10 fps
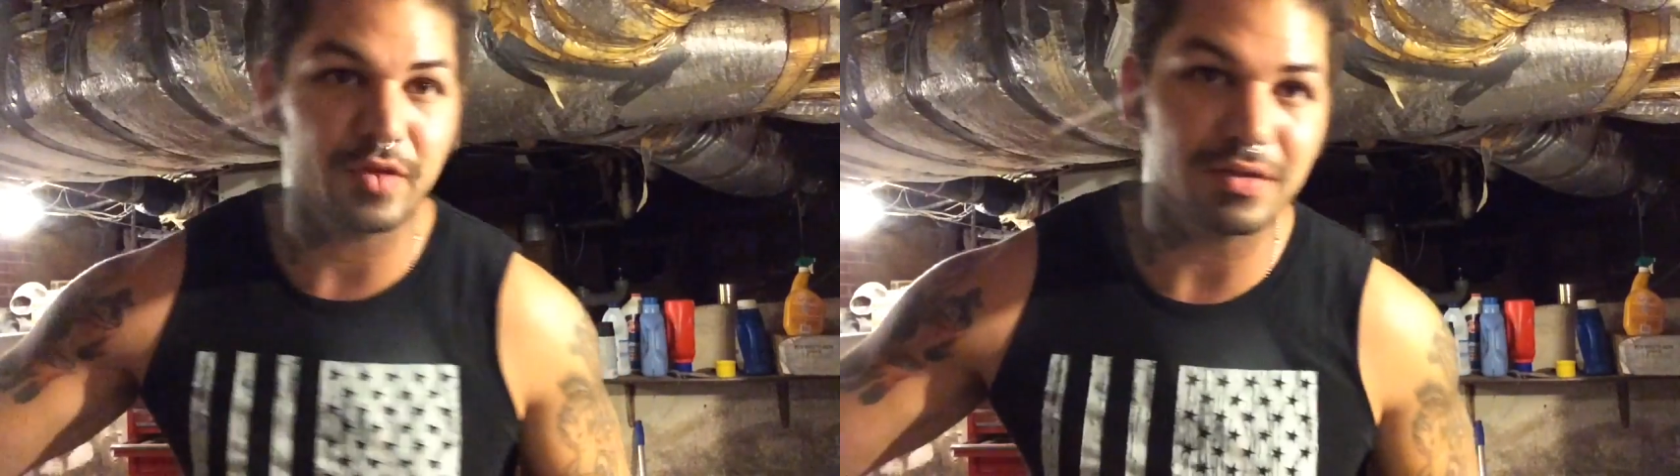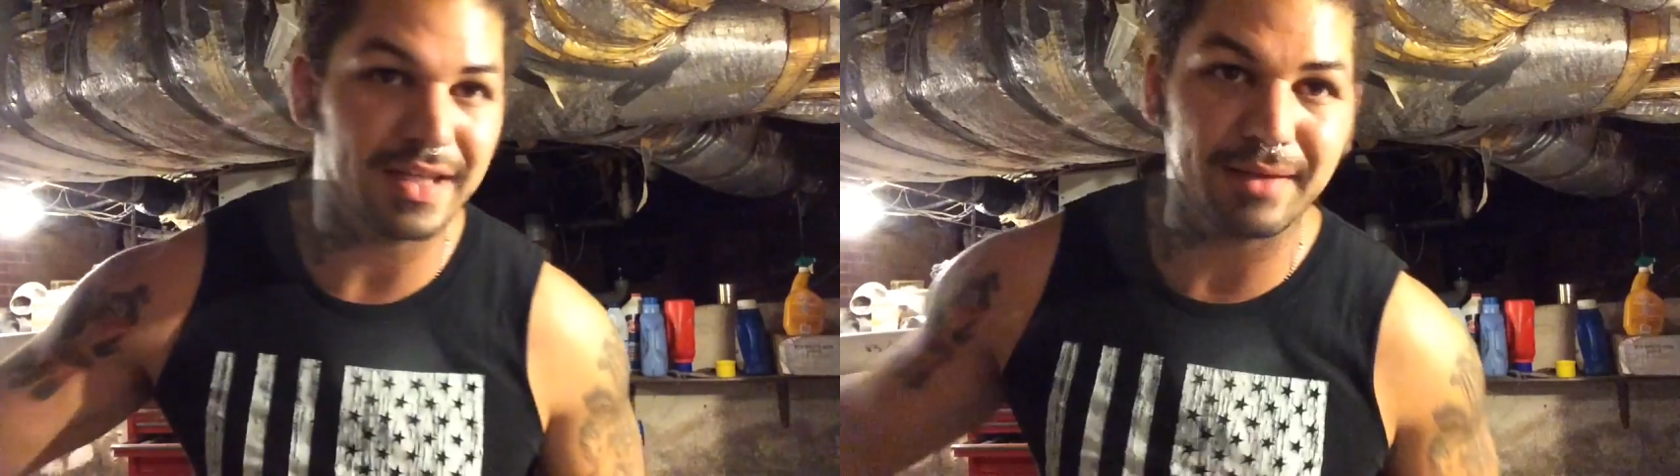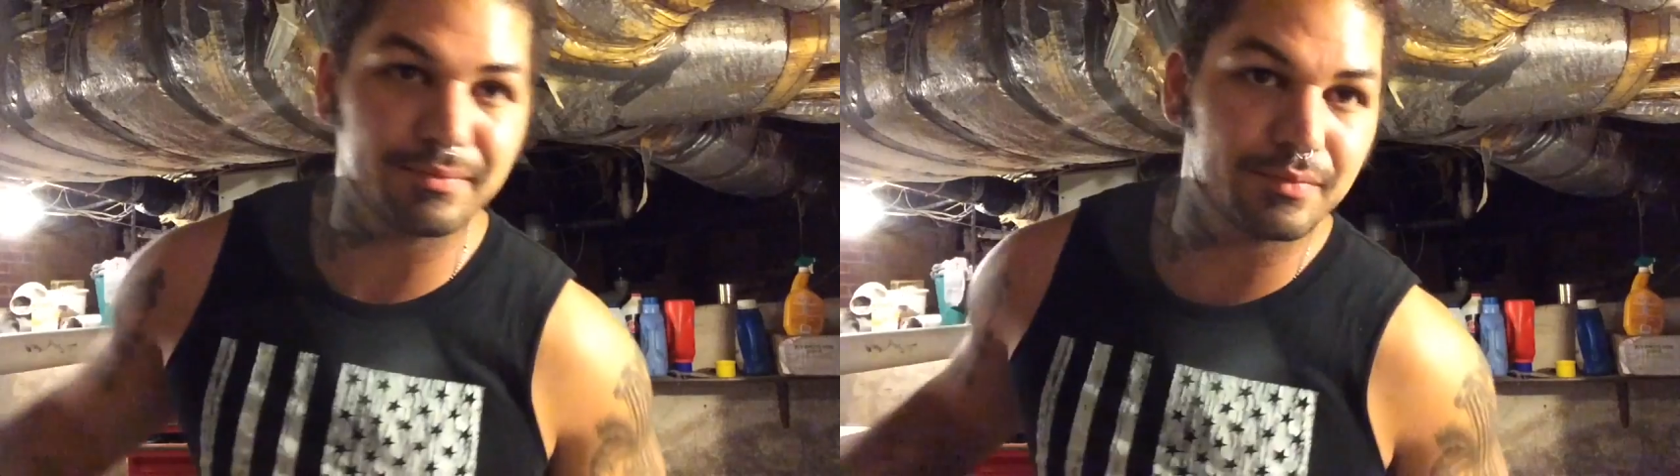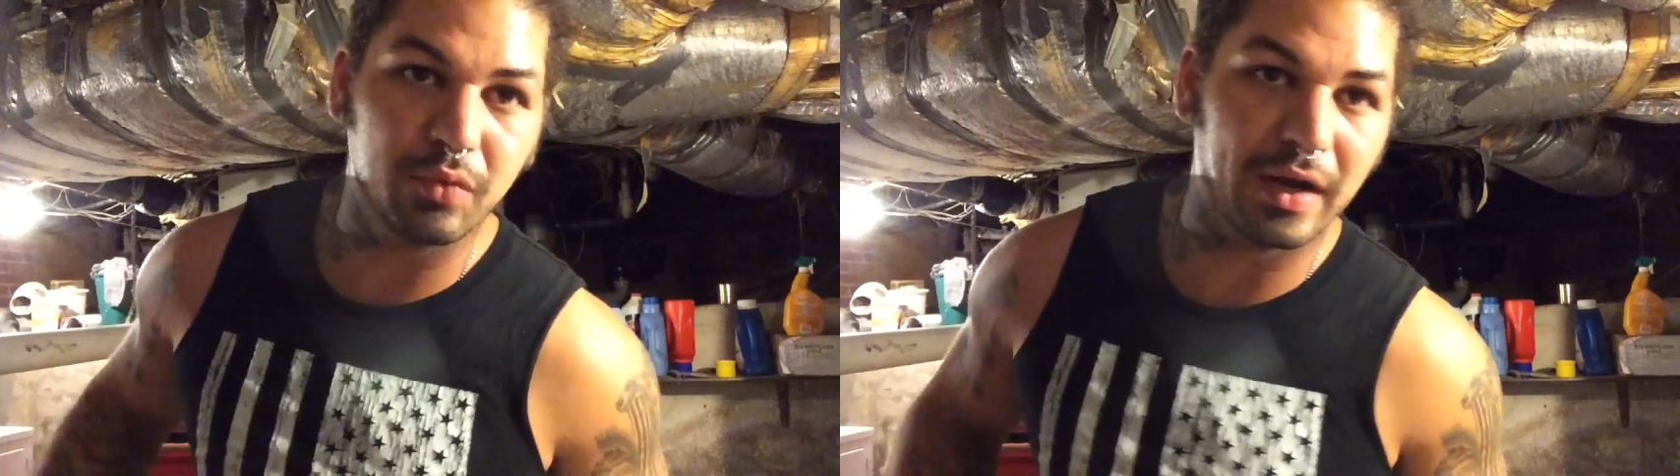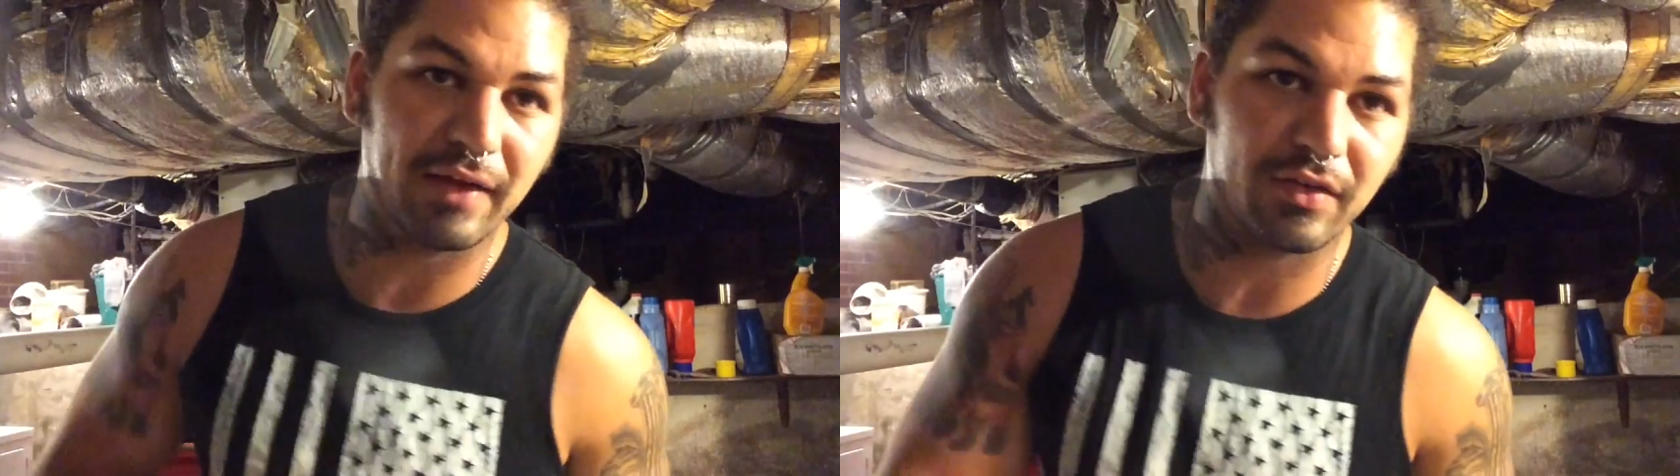you'll take
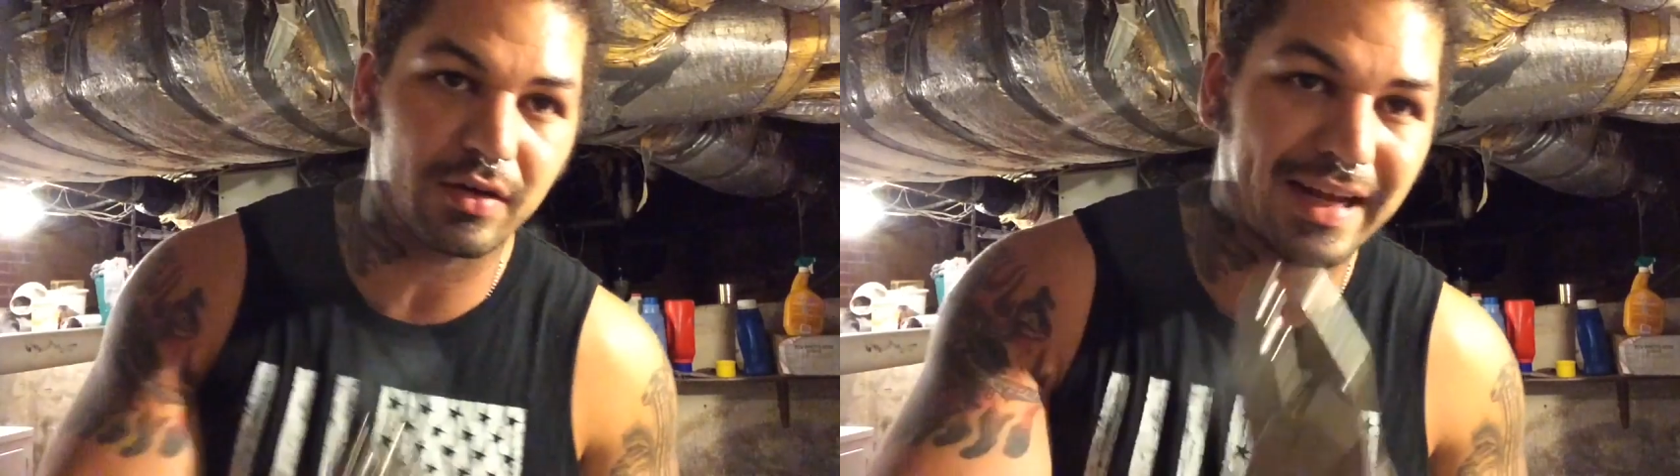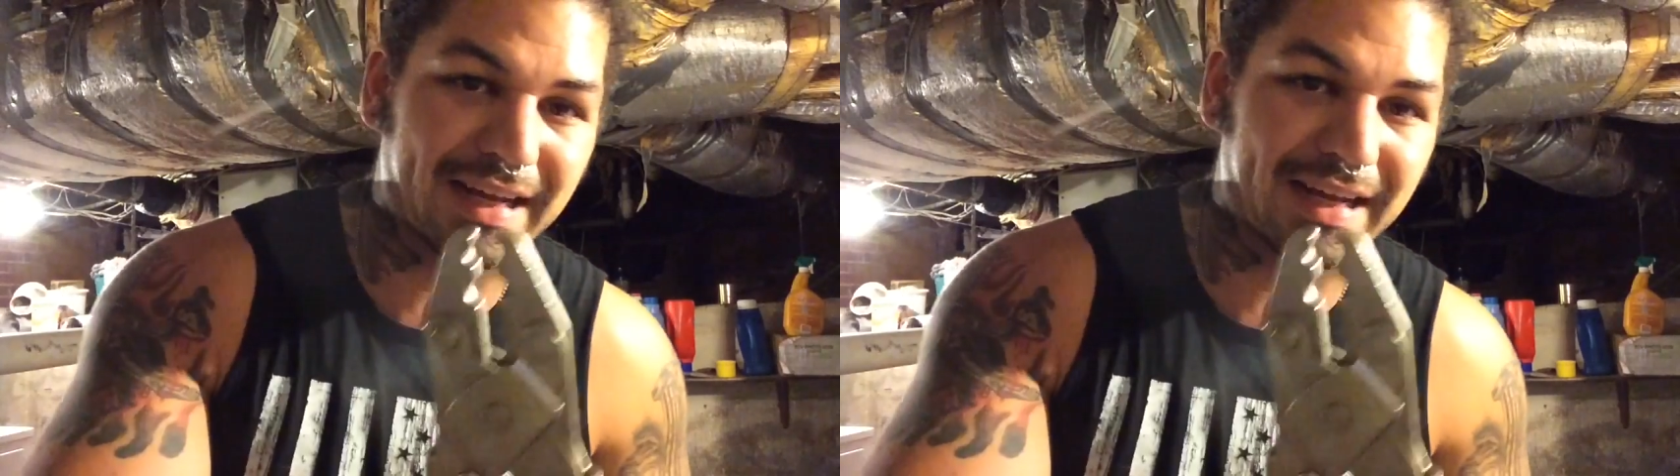whatever.